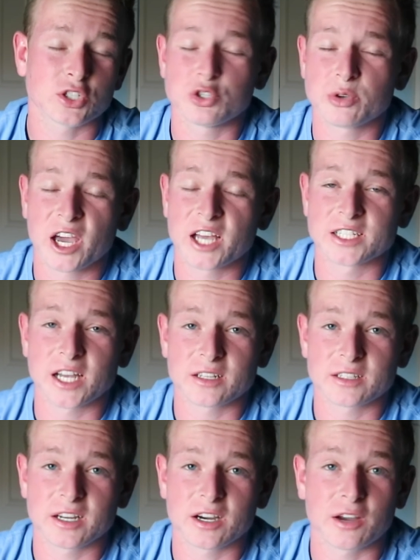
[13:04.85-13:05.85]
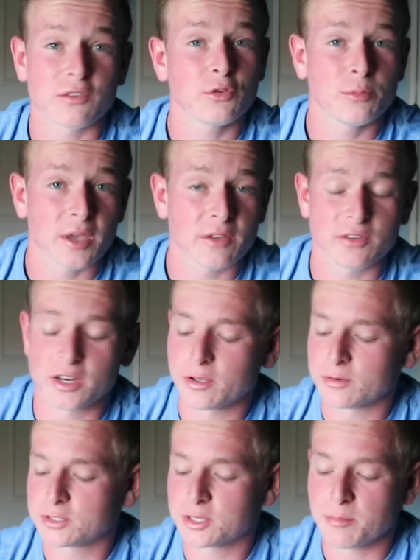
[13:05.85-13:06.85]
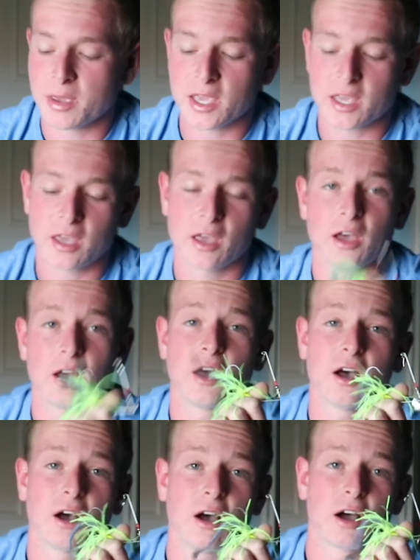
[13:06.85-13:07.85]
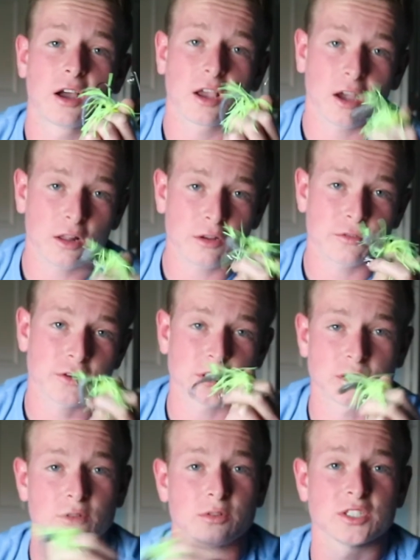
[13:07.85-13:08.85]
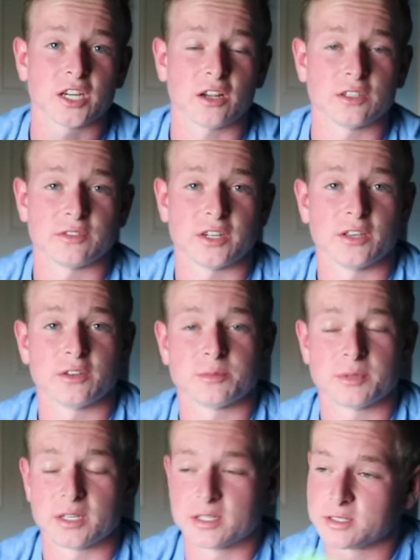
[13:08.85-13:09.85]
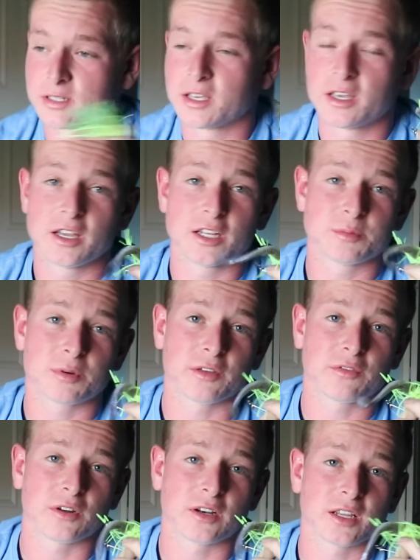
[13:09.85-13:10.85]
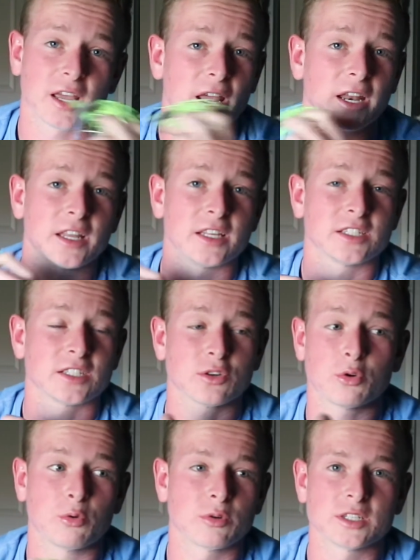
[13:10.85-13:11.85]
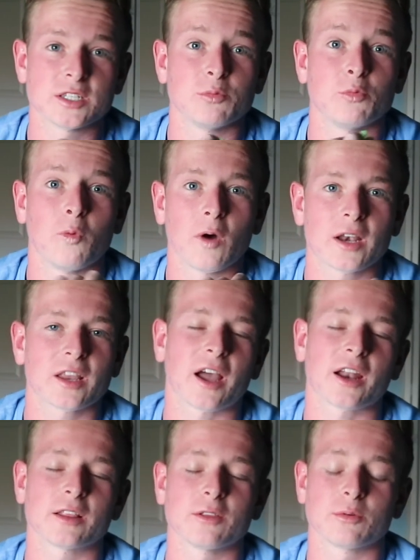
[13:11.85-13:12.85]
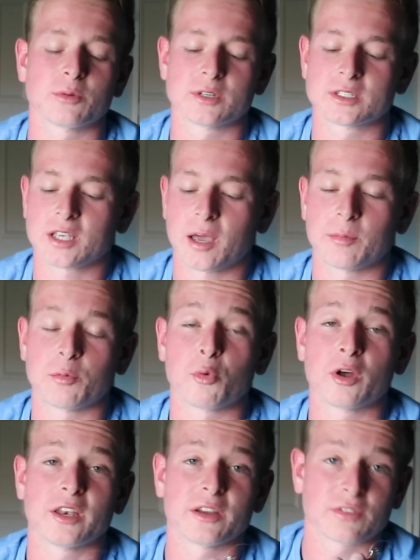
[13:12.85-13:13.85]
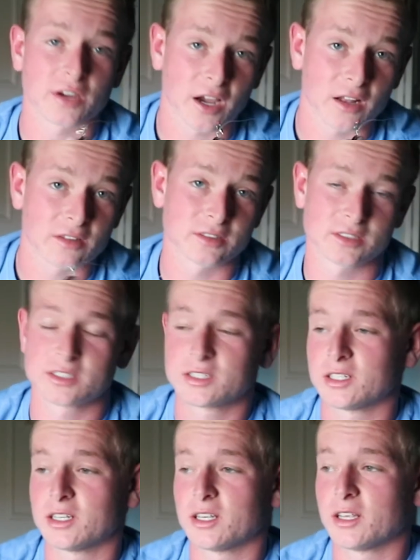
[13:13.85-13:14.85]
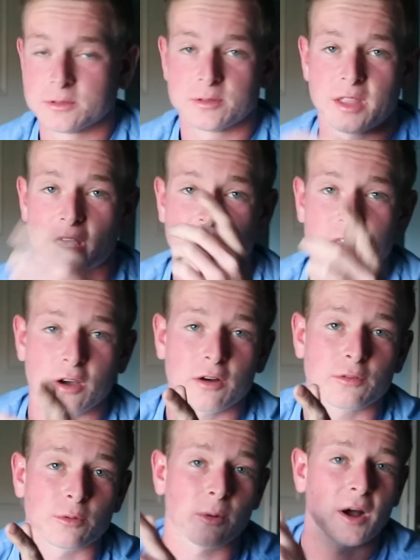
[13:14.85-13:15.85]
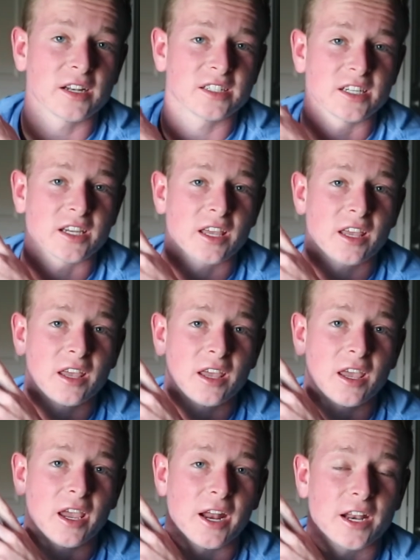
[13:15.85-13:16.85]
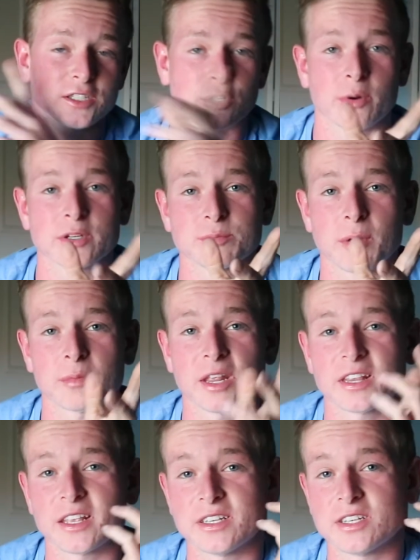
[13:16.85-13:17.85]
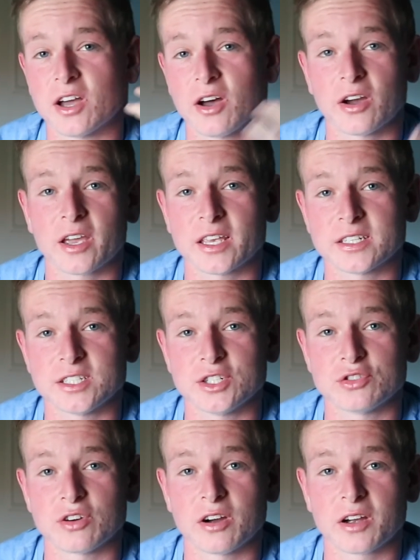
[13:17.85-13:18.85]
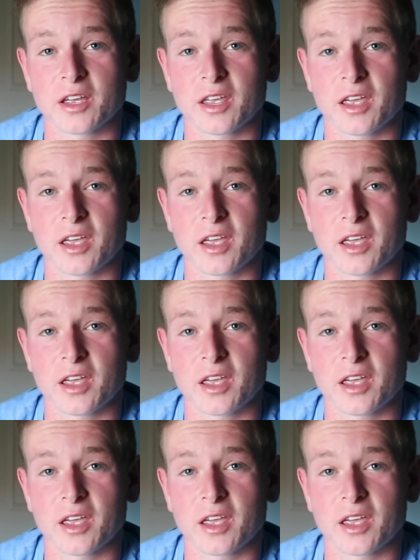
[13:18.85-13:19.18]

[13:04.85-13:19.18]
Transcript: you guys out there, if you make videos, to make color fishing lure challenge videos, because it's pretty fun and it's cool to see what kind of lures come in what different colors. So thank you all for watching, and as always, remember that the tug is the drug,